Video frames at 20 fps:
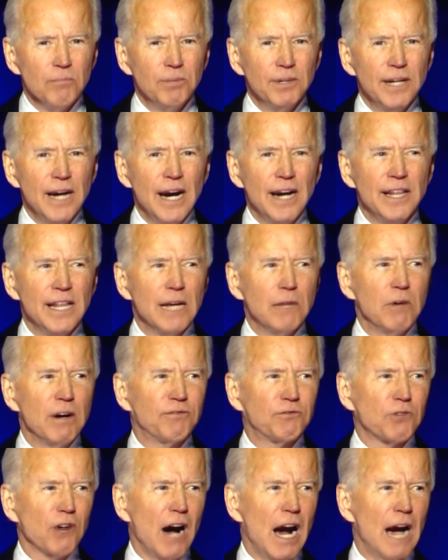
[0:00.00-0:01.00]
been anything
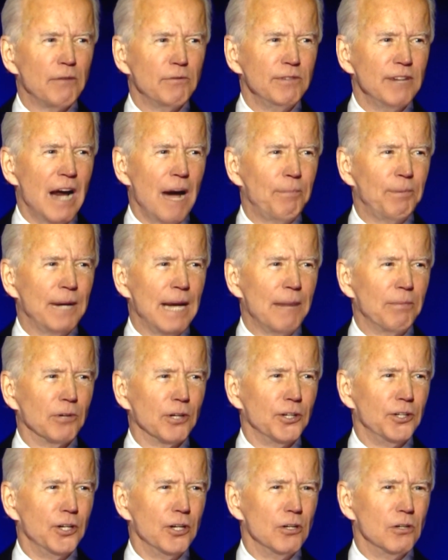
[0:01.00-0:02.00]
we've tried we've not been able
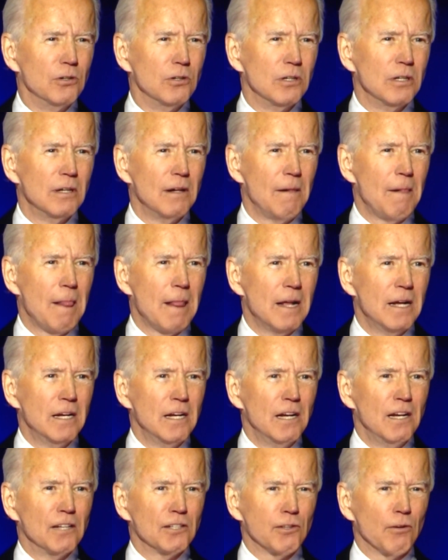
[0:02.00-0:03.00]
to do.
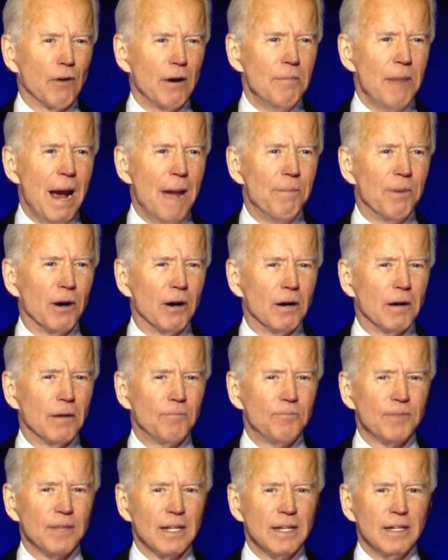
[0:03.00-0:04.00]
So remember,
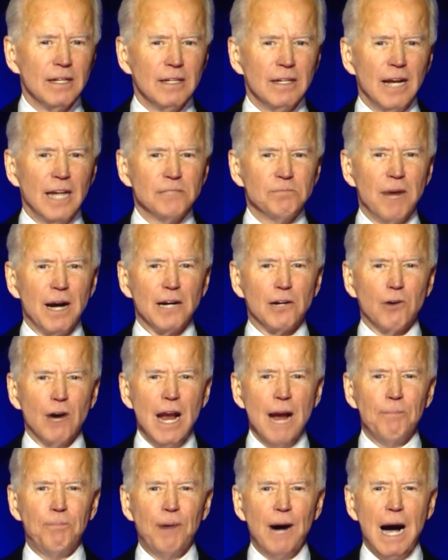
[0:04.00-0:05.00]
as our
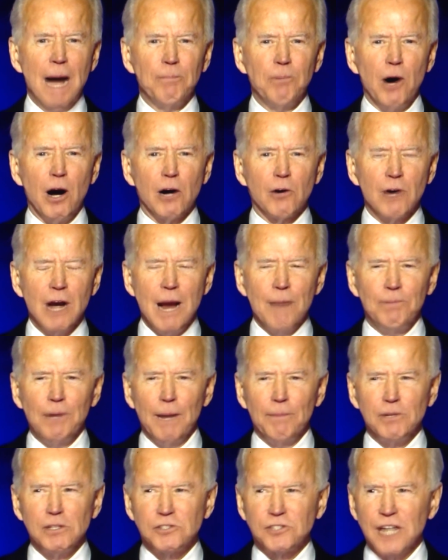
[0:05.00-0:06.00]

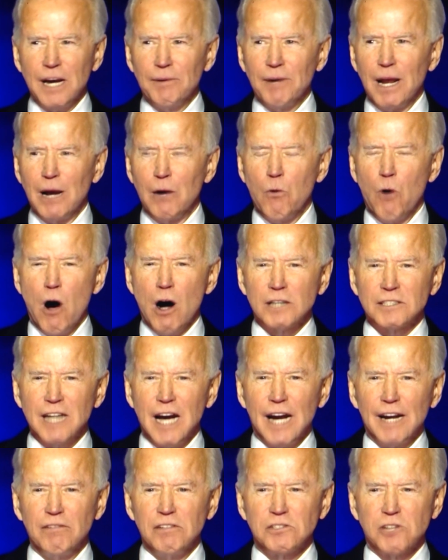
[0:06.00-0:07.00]
grandpapa used to say when I walked
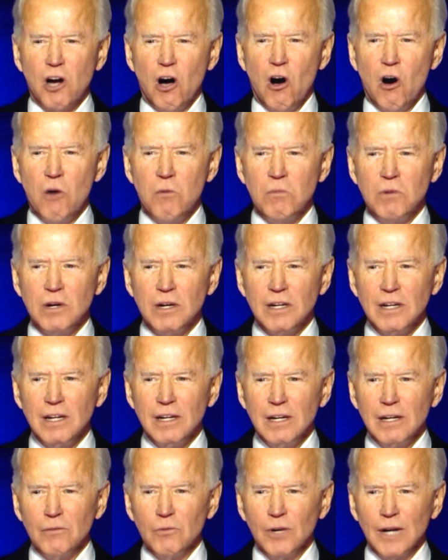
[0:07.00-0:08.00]
out of his home
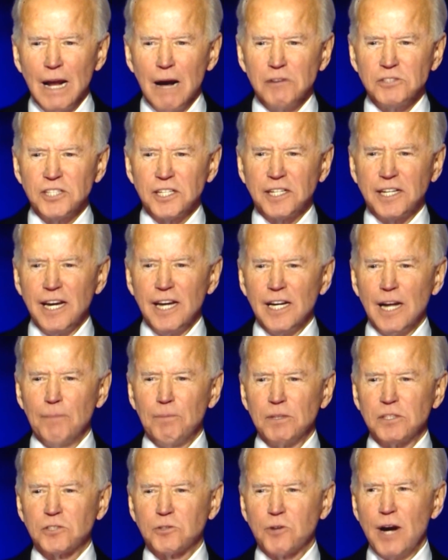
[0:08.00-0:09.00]
when I was a kid
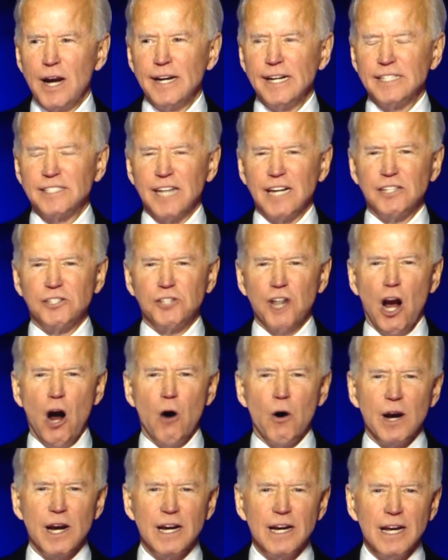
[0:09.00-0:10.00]
up in Scranton, he said,
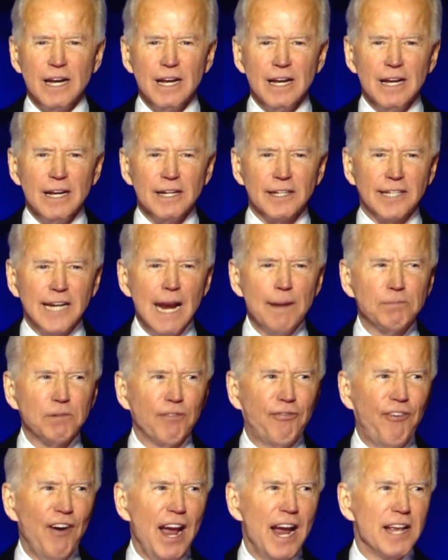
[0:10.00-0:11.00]
"Joey, keep
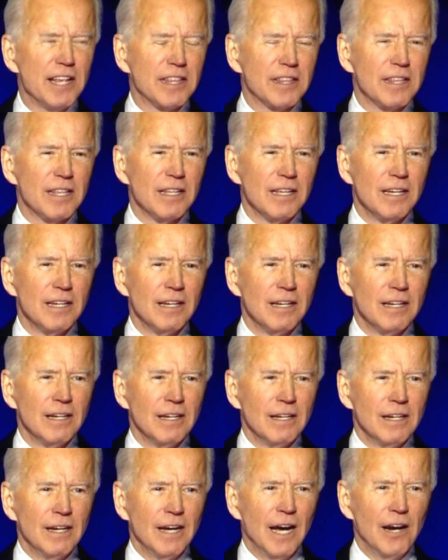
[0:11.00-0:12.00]
the faith."
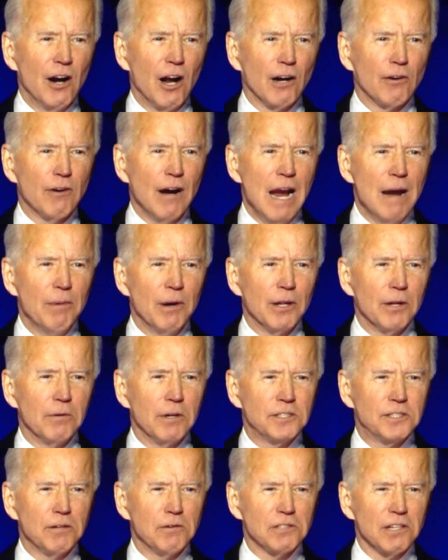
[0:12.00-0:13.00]
And our grandmother,
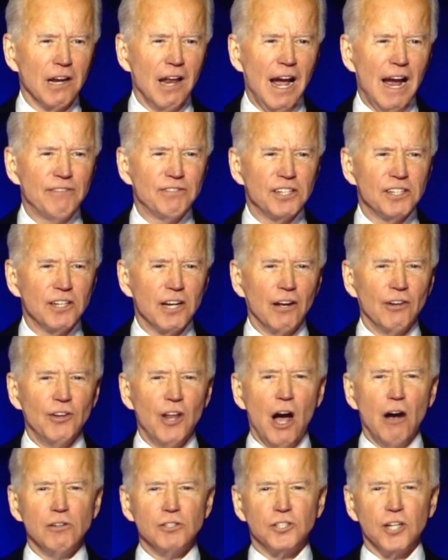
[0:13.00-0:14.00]
when she was alive, she yelled,
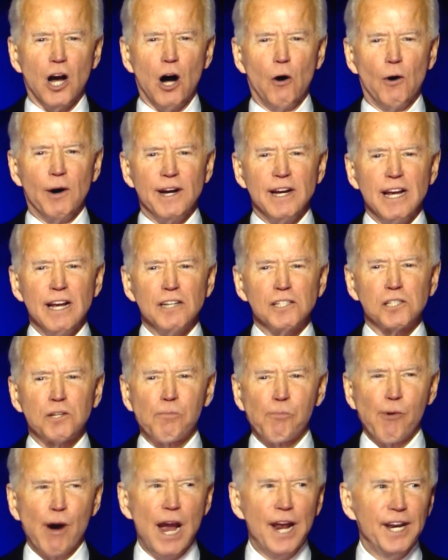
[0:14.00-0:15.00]
"No, Joey,
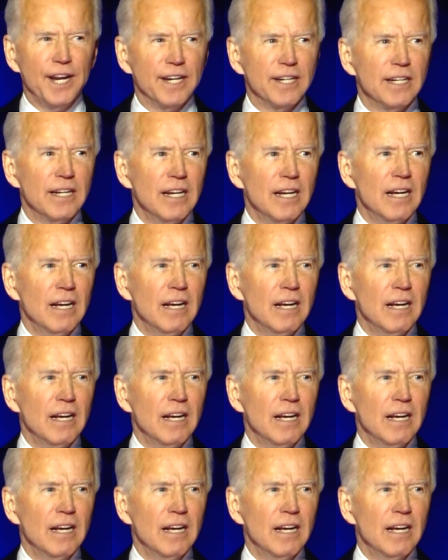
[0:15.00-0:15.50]
spread it.